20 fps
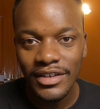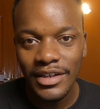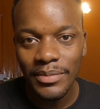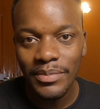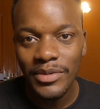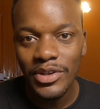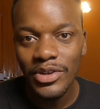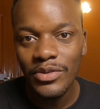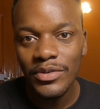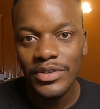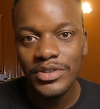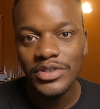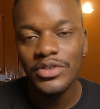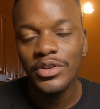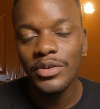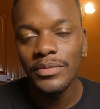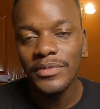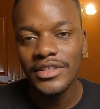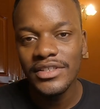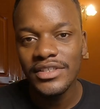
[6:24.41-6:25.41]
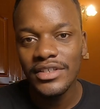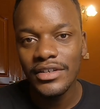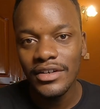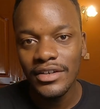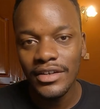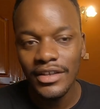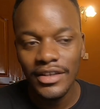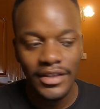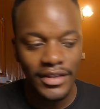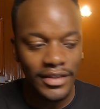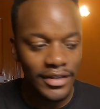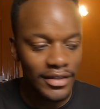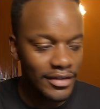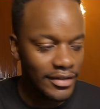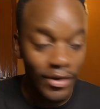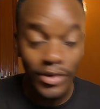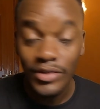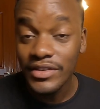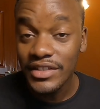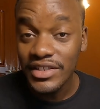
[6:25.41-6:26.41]
Let me know what your comments are
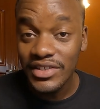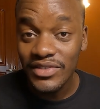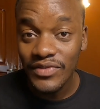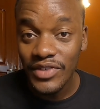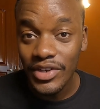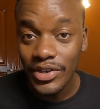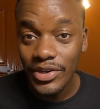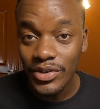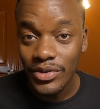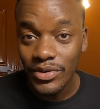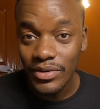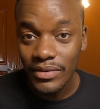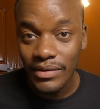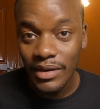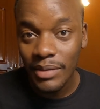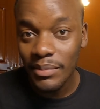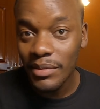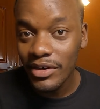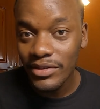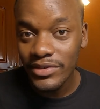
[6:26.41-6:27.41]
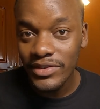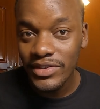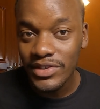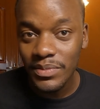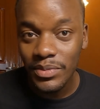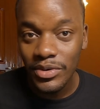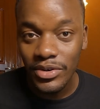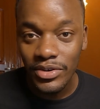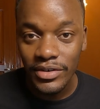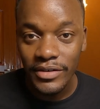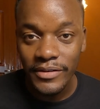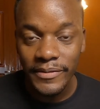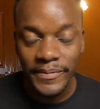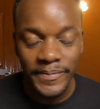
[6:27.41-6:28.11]
on this video about this board.